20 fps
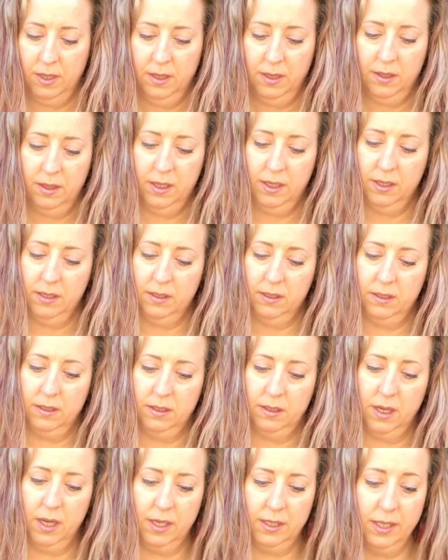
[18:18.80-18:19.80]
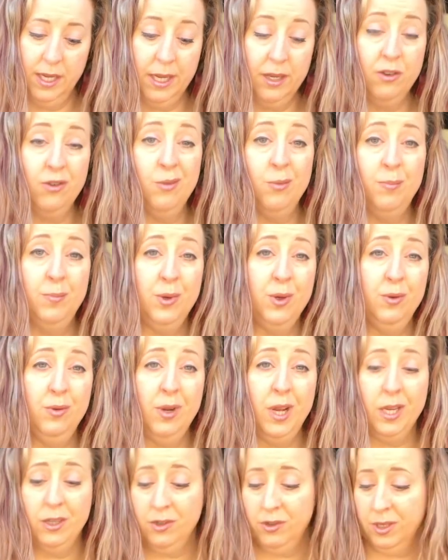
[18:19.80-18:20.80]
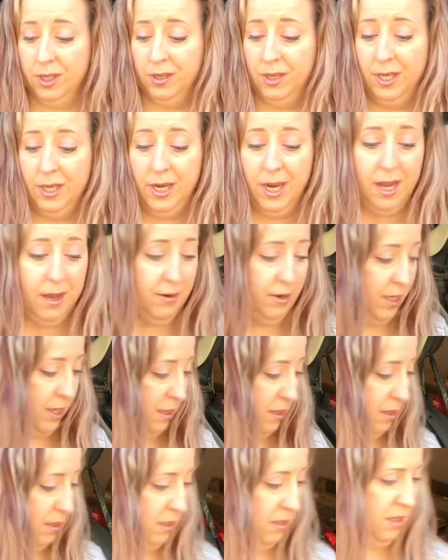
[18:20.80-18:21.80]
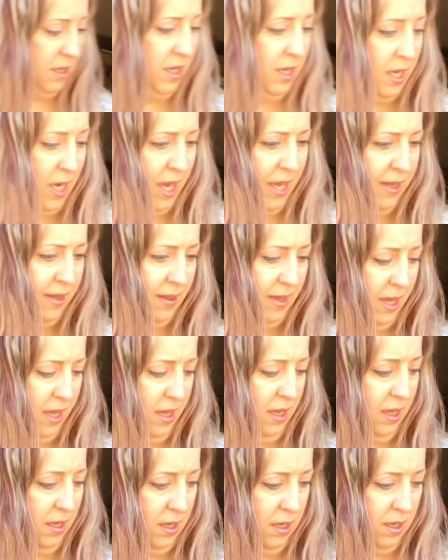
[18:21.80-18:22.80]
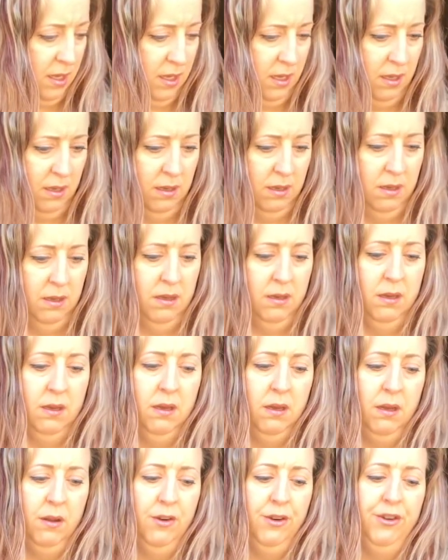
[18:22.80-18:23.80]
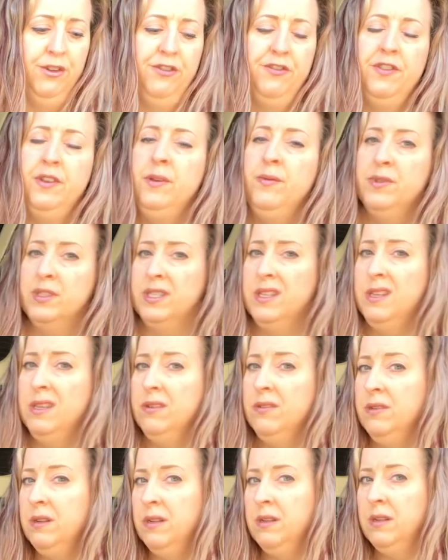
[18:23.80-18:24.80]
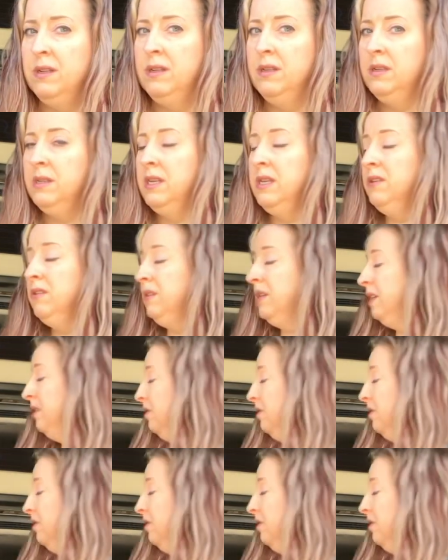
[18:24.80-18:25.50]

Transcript: that Daniel Boone actually hid out in, and I don't know if he was killed here